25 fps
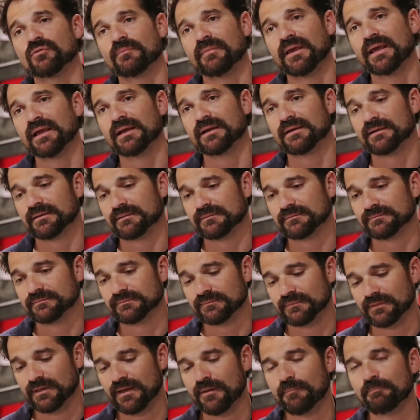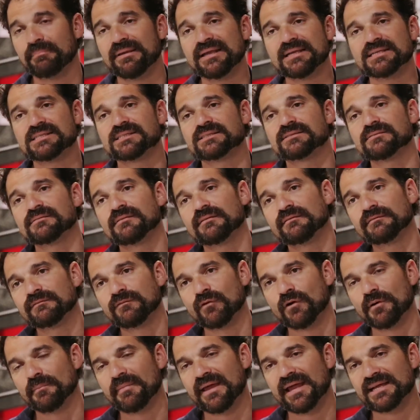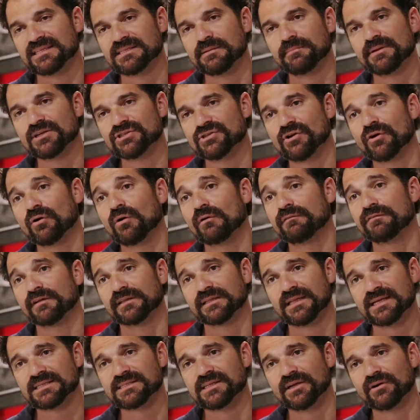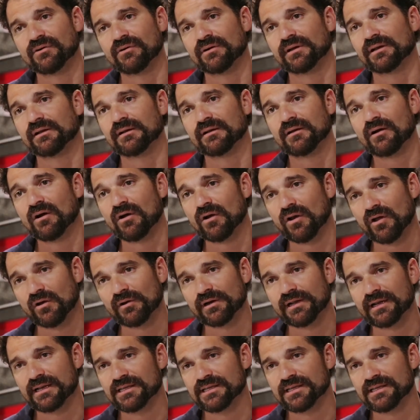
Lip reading: to make a piece for my exhibition called Fantastico in Holon